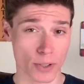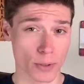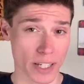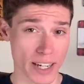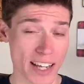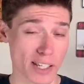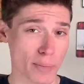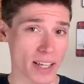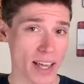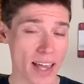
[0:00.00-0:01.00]
You can ask
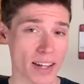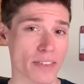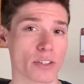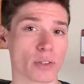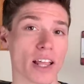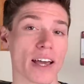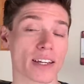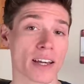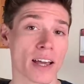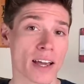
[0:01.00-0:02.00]
me anything you'd like.